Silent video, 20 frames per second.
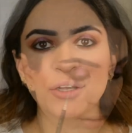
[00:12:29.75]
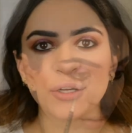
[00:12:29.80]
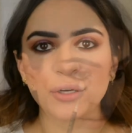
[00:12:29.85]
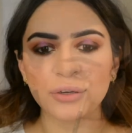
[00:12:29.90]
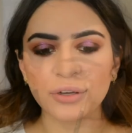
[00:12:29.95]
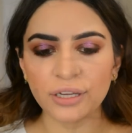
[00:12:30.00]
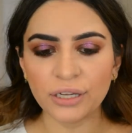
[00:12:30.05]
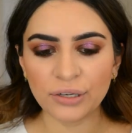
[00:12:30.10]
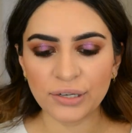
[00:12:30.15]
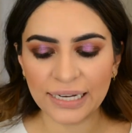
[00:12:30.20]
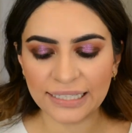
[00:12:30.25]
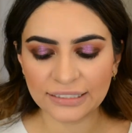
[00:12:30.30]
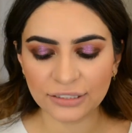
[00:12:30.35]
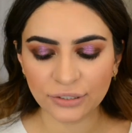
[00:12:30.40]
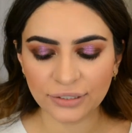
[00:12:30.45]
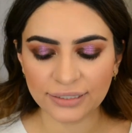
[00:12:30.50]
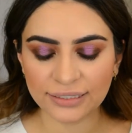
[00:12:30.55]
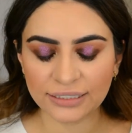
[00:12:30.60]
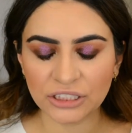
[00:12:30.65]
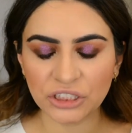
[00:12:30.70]
Okay, you guys,
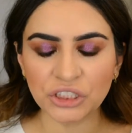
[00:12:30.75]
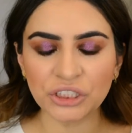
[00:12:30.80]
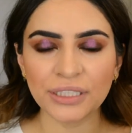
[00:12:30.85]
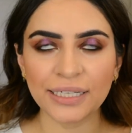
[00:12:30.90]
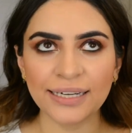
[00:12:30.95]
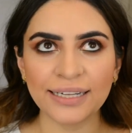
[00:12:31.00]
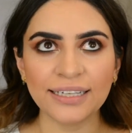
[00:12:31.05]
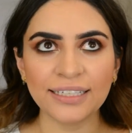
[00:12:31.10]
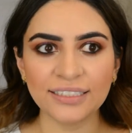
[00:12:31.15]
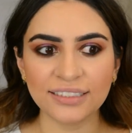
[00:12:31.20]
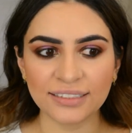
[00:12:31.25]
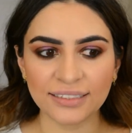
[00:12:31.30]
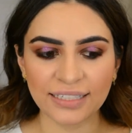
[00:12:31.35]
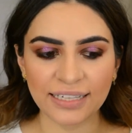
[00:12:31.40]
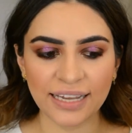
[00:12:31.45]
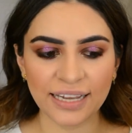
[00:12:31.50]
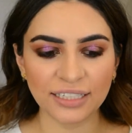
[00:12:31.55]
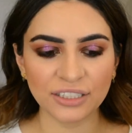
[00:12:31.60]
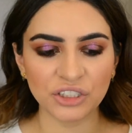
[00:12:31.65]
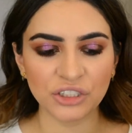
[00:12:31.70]
so the shittiest
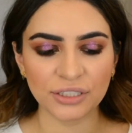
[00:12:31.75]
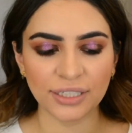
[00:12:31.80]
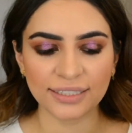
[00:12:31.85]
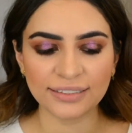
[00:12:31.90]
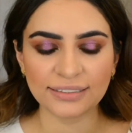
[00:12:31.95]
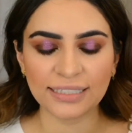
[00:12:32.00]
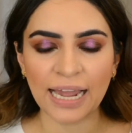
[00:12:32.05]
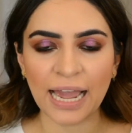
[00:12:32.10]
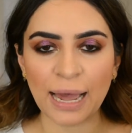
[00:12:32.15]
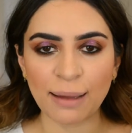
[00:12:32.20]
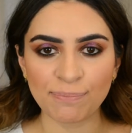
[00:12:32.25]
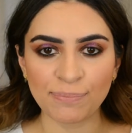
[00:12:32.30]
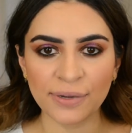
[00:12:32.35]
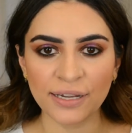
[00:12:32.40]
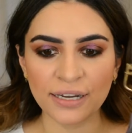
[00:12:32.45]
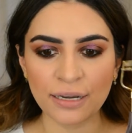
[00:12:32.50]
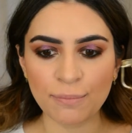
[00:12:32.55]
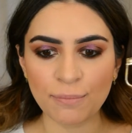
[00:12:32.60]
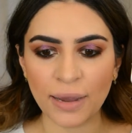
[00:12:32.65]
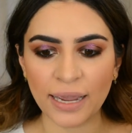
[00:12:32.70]
thing just
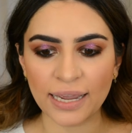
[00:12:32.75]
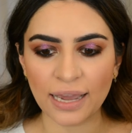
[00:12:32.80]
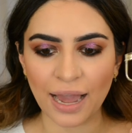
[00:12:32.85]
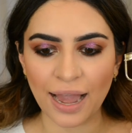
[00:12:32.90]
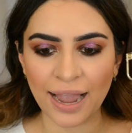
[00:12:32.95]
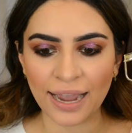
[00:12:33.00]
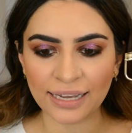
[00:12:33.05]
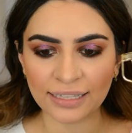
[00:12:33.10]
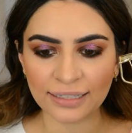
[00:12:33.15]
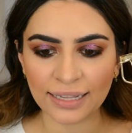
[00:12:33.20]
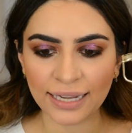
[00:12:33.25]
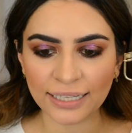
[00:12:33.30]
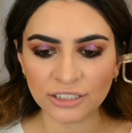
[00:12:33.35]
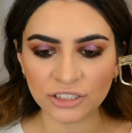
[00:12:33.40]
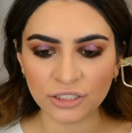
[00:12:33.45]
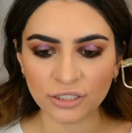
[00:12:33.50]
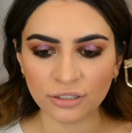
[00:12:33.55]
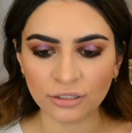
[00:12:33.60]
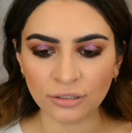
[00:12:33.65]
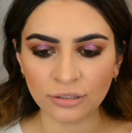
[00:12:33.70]
happened. My eyelash
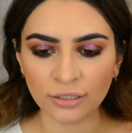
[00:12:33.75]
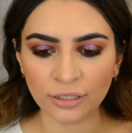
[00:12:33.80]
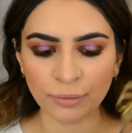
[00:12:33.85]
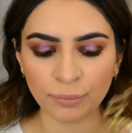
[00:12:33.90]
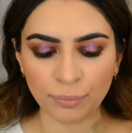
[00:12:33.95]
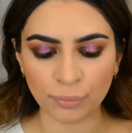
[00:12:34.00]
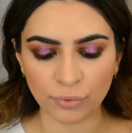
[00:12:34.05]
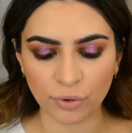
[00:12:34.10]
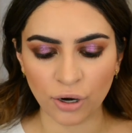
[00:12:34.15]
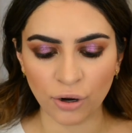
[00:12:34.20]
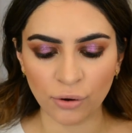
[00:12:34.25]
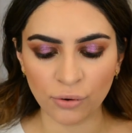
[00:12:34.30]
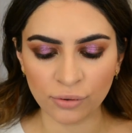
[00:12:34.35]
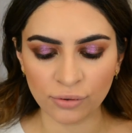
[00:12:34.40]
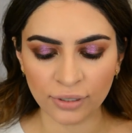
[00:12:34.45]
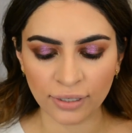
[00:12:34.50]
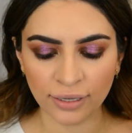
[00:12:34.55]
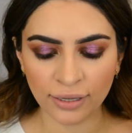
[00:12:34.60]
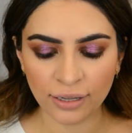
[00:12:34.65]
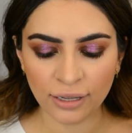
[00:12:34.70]
curler
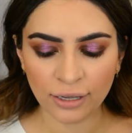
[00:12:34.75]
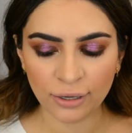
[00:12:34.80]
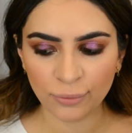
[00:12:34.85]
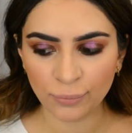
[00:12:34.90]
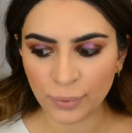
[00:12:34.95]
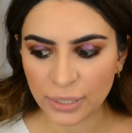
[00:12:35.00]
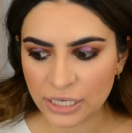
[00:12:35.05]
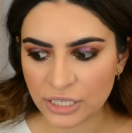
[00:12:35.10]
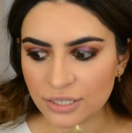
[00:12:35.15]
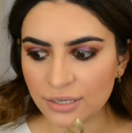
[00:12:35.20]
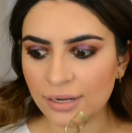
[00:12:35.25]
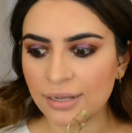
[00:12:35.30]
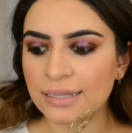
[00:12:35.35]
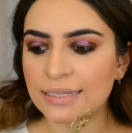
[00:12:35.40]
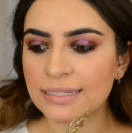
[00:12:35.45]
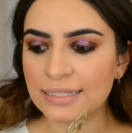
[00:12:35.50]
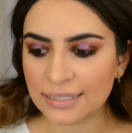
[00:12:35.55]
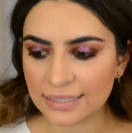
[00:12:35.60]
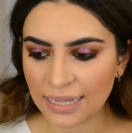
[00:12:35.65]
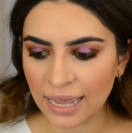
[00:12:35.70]
broke, which
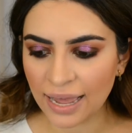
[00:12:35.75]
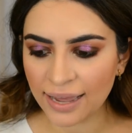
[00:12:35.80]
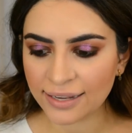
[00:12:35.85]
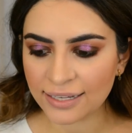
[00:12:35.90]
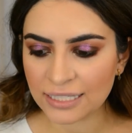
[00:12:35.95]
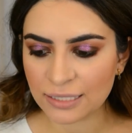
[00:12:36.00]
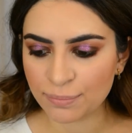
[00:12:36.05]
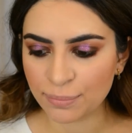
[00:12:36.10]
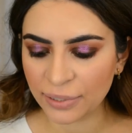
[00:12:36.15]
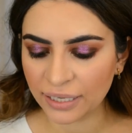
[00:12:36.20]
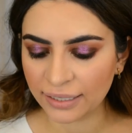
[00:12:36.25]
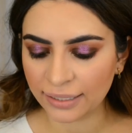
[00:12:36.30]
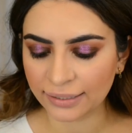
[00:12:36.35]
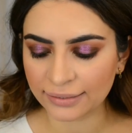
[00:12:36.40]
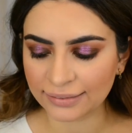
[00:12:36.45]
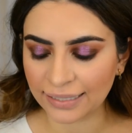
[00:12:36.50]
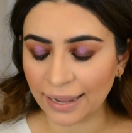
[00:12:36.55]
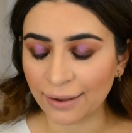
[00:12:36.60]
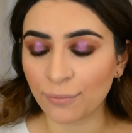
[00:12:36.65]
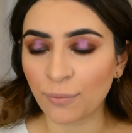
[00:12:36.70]
sucks
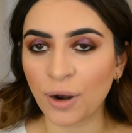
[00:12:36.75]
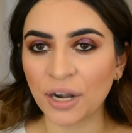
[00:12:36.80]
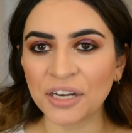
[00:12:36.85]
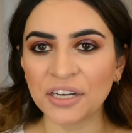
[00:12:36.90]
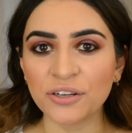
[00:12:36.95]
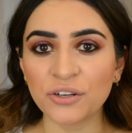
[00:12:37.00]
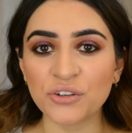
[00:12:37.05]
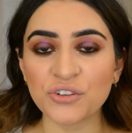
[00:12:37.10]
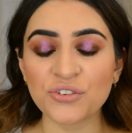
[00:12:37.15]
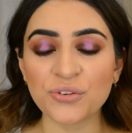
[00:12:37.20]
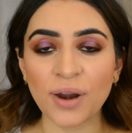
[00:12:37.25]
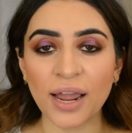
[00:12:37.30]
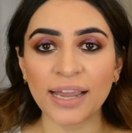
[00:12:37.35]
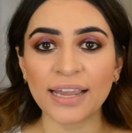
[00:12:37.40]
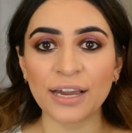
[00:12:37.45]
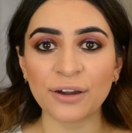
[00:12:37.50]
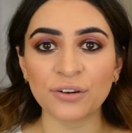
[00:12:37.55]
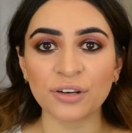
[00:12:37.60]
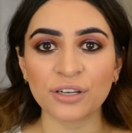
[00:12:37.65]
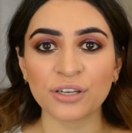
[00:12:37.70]
because I wanted to try
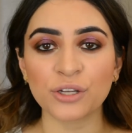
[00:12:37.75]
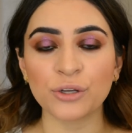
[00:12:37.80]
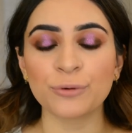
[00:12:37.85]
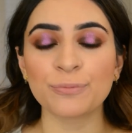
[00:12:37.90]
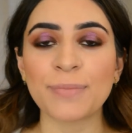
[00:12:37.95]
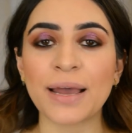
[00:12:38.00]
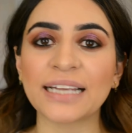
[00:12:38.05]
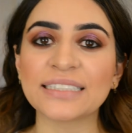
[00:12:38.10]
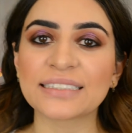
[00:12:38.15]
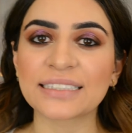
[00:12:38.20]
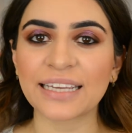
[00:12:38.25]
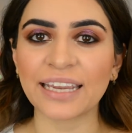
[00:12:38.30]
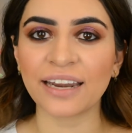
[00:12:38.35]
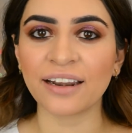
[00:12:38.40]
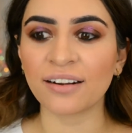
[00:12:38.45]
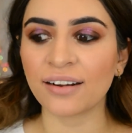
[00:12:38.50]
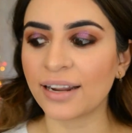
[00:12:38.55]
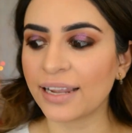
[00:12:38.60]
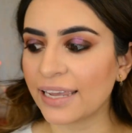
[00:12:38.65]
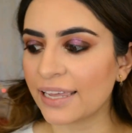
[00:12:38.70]
out a new
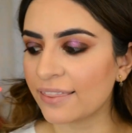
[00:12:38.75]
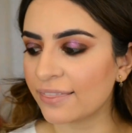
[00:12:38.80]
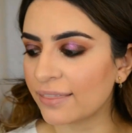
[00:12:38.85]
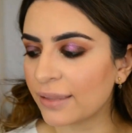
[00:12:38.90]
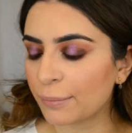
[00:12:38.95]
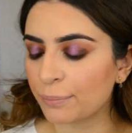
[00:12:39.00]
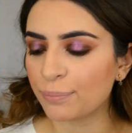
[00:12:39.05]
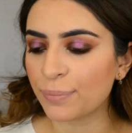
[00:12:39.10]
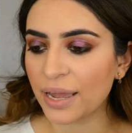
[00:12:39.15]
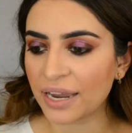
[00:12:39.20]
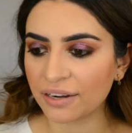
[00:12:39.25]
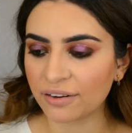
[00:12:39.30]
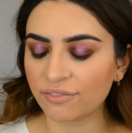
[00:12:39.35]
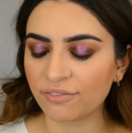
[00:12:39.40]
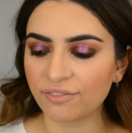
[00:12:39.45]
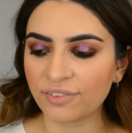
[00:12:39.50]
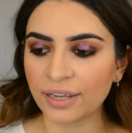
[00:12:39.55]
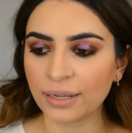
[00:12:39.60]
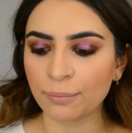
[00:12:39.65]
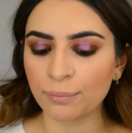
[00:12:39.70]
mascara in the
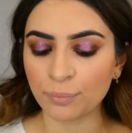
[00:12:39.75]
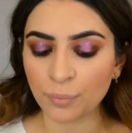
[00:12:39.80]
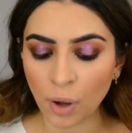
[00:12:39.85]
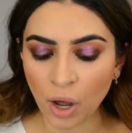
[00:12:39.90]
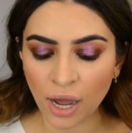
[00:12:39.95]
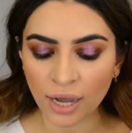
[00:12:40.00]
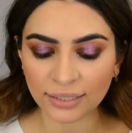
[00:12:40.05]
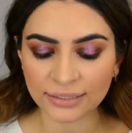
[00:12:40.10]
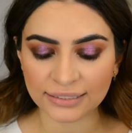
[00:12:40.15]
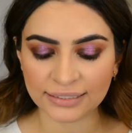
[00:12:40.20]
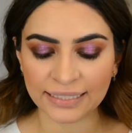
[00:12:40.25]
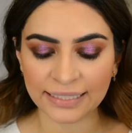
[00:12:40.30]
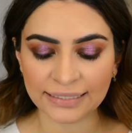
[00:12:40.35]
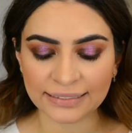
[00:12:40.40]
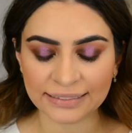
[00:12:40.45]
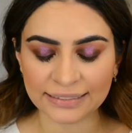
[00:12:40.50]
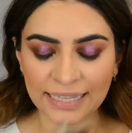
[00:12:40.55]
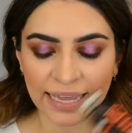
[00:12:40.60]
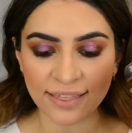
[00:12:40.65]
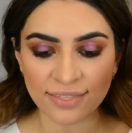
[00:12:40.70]
Benefit box. They
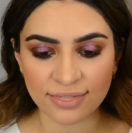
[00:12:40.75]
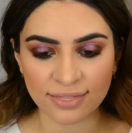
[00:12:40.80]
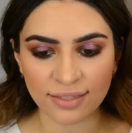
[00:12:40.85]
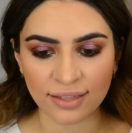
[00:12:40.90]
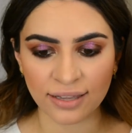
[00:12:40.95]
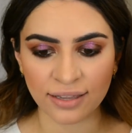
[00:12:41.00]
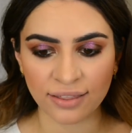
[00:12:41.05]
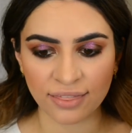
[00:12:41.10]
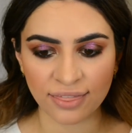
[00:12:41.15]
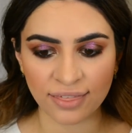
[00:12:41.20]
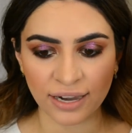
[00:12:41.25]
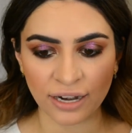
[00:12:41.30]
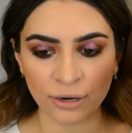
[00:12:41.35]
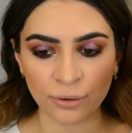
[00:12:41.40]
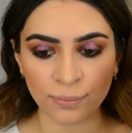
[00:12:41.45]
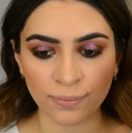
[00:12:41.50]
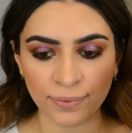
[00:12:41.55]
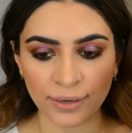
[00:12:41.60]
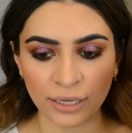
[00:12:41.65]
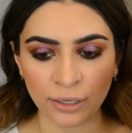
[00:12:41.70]
sent their
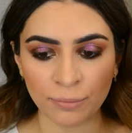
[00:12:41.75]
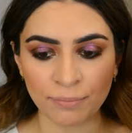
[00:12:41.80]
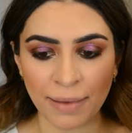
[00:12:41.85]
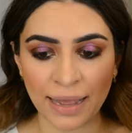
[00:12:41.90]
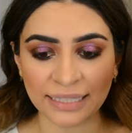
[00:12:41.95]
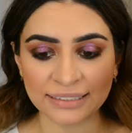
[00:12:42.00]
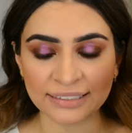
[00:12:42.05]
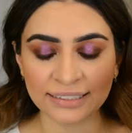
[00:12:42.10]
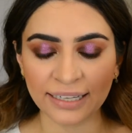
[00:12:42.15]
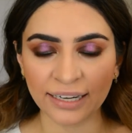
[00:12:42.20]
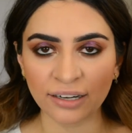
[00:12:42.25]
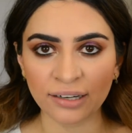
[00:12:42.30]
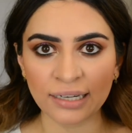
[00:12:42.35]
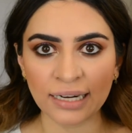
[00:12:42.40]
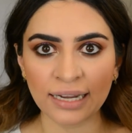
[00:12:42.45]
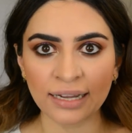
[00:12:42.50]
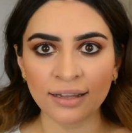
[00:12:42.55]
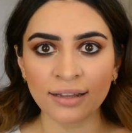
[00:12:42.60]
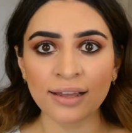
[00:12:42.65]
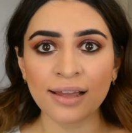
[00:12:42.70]
real
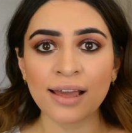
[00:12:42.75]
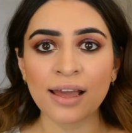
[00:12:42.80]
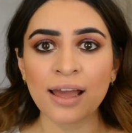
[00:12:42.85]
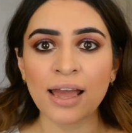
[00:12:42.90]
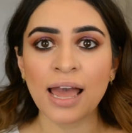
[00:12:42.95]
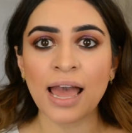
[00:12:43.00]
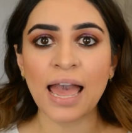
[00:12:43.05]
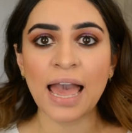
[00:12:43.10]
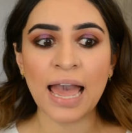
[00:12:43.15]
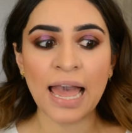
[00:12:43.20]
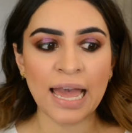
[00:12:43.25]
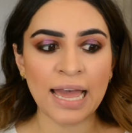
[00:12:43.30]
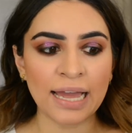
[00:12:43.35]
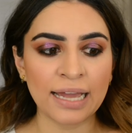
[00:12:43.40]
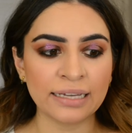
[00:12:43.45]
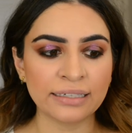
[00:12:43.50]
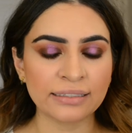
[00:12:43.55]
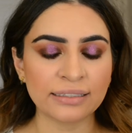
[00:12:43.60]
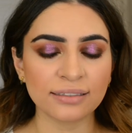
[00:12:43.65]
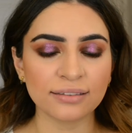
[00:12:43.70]
mascara,
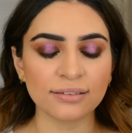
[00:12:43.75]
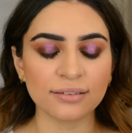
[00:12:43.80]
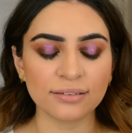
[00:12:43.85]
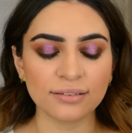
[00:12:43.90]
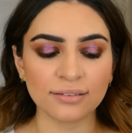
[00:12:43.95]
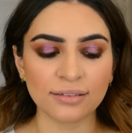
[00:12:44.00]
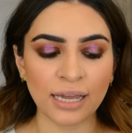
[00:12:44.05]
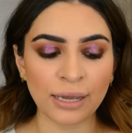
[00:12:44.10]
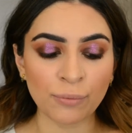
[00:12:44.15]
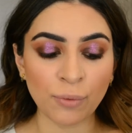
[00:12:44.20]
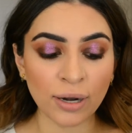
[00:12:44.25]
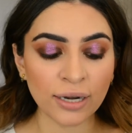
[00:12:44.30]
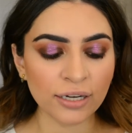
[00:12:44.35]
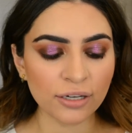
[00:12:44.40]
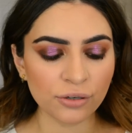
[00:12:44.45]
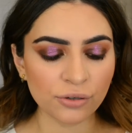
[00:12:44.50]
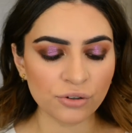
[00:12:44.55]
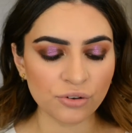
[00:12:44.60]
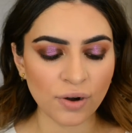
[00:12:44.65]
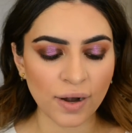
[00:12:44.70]
and I
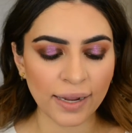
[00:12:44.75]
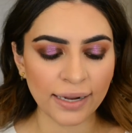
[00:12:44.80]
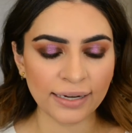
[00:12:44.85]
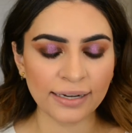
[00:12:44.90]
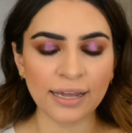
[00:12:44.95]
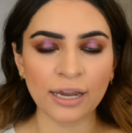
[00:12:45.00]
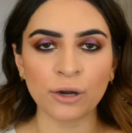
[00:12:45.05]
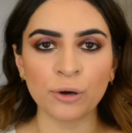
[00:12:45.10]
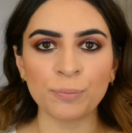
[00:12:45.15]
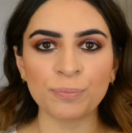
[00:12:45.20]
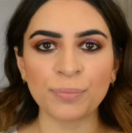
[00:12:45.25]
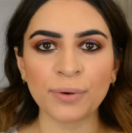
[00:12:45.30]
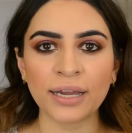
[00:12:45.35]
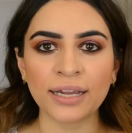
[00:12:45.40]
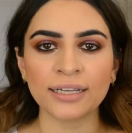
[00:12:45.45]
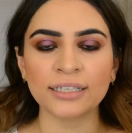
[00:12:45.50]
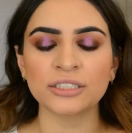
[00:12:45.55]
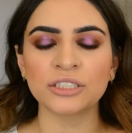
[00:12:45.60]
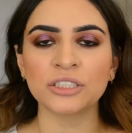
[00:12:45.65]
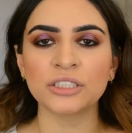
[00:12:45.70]
wanted to try it out,
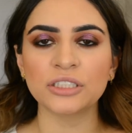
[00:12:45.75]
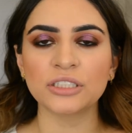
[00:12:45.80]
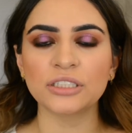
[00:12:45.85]
but